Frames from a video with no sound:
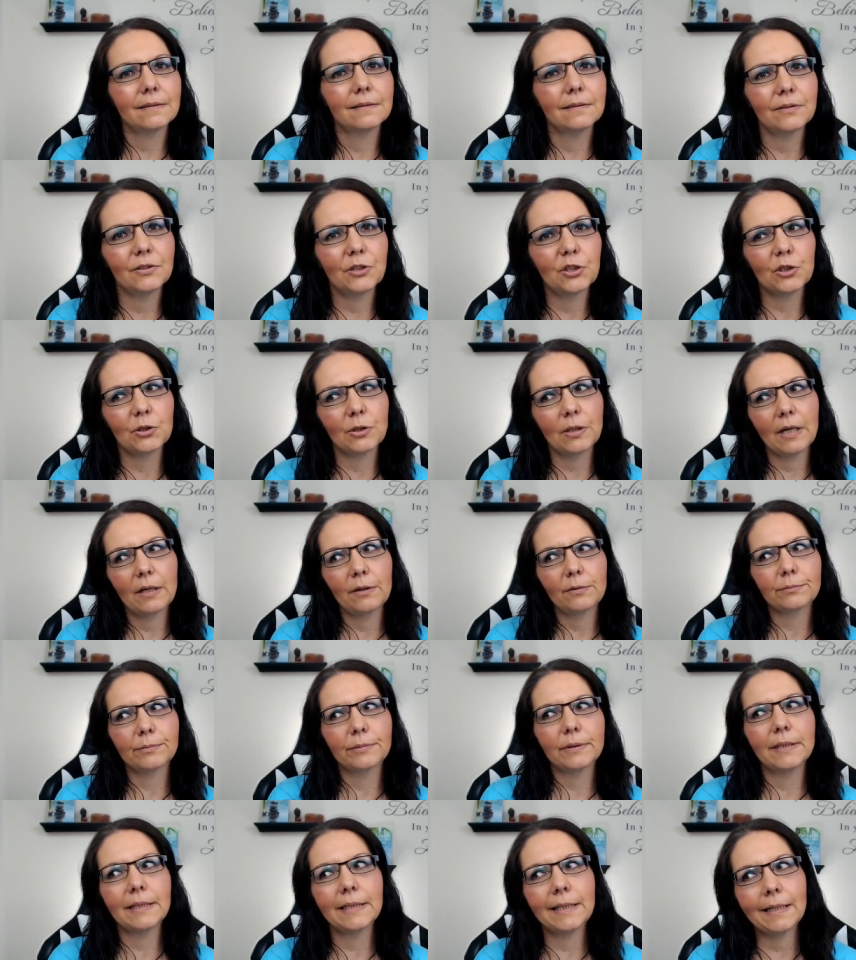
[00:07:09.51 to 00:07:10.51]
should i
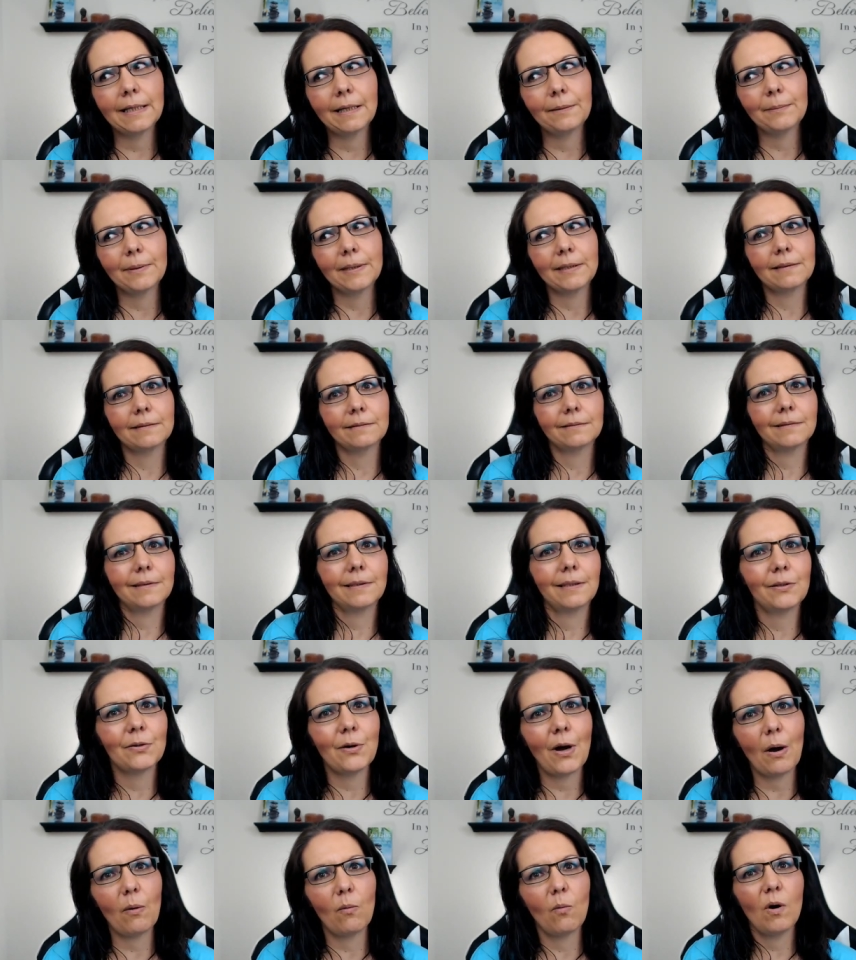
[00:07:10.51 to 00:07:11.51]
really i mean you know
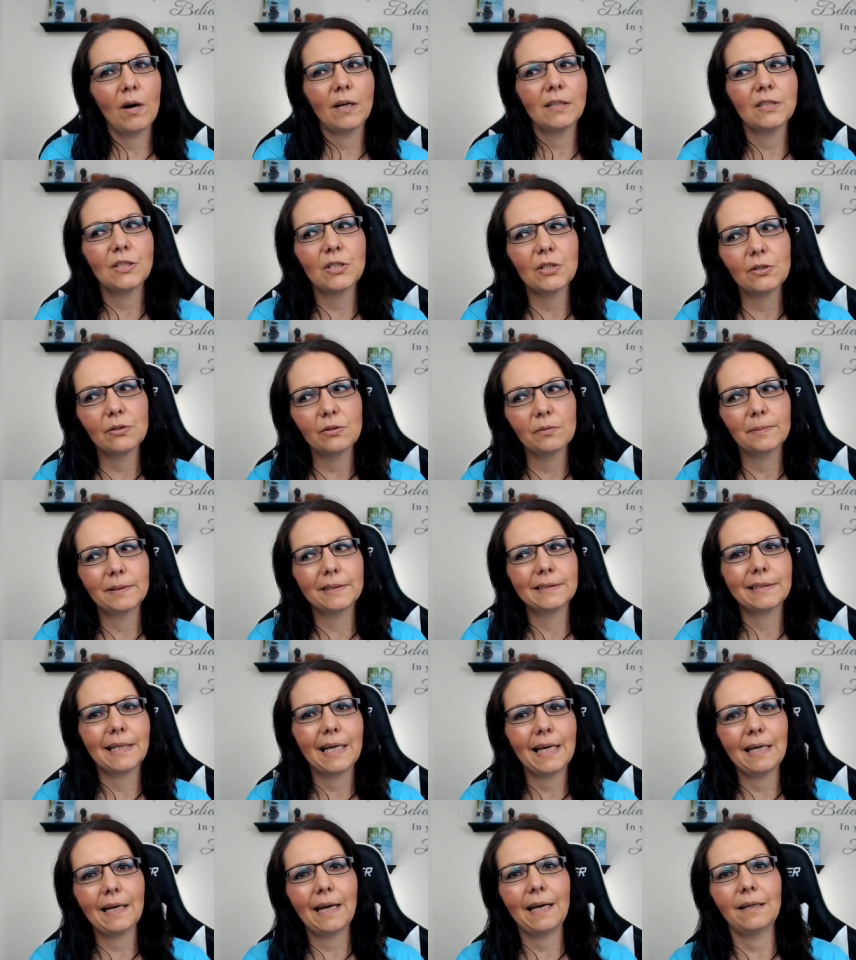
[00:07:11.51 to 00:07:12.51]
i want to but
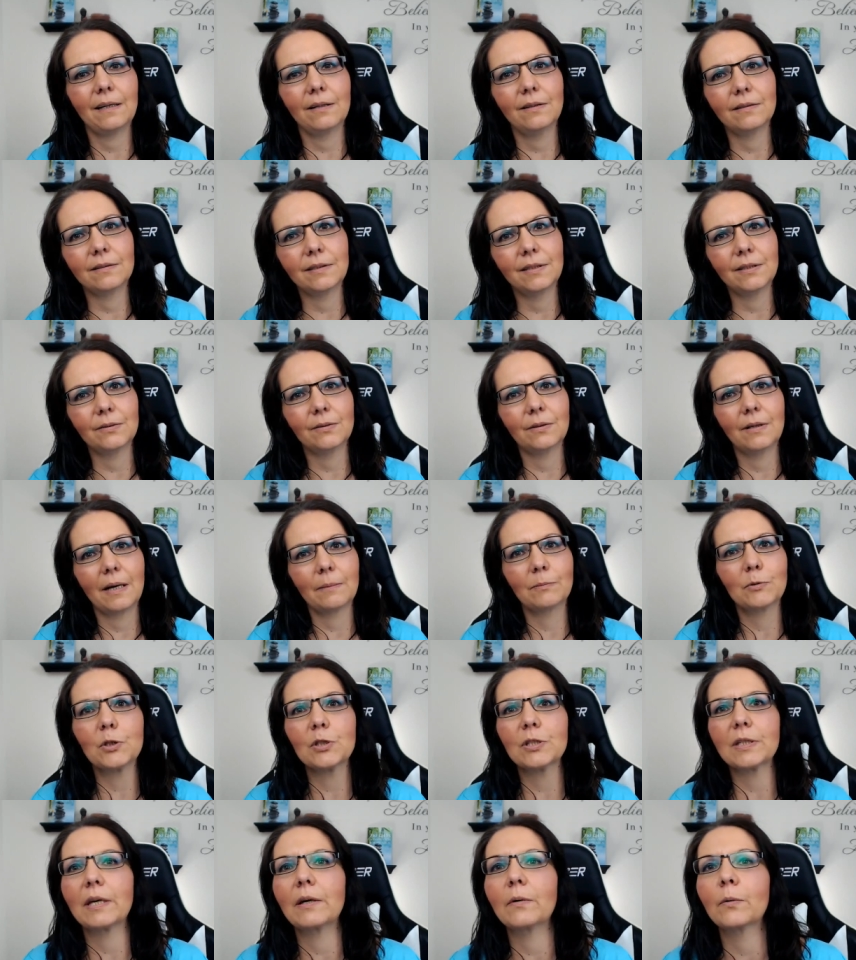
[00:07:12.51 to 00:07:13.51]
i, I you know i'm
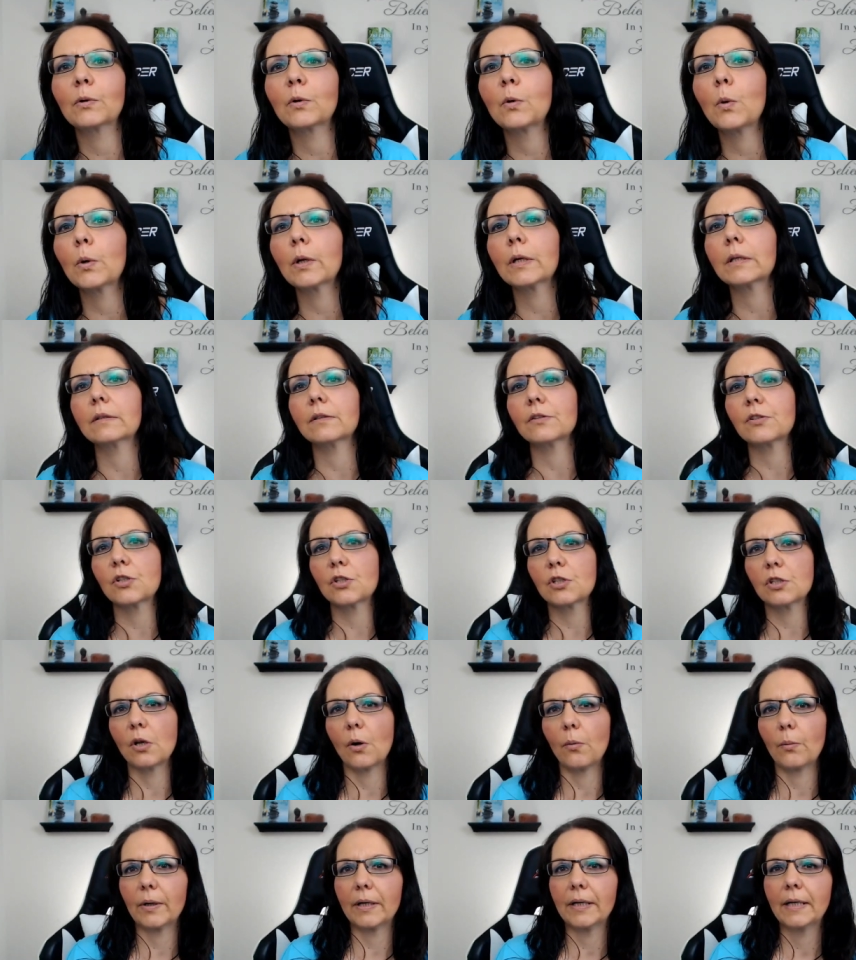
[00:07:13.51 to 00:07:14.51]
just going a little
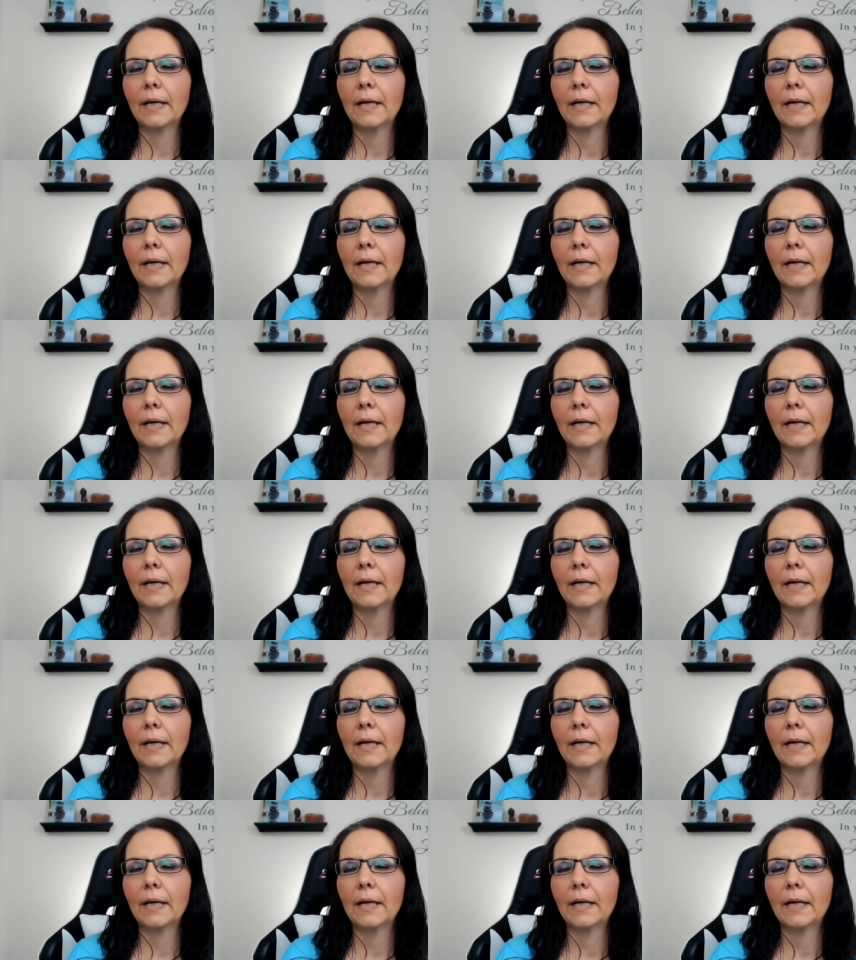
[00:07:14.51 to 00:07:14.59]
slower